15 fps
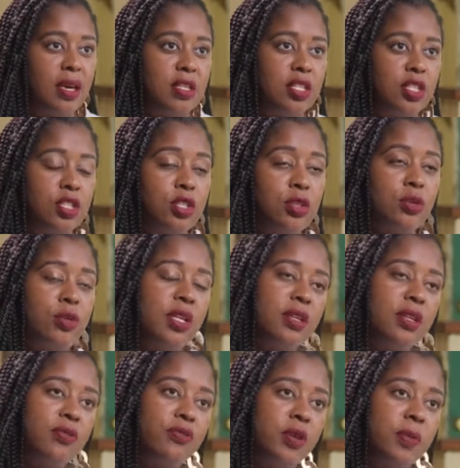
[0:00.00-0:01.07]
a
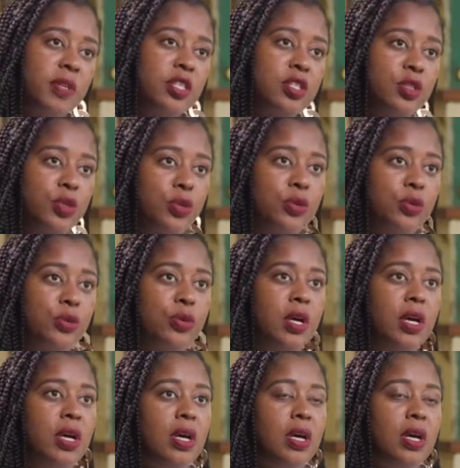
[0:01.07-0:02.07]
student from his school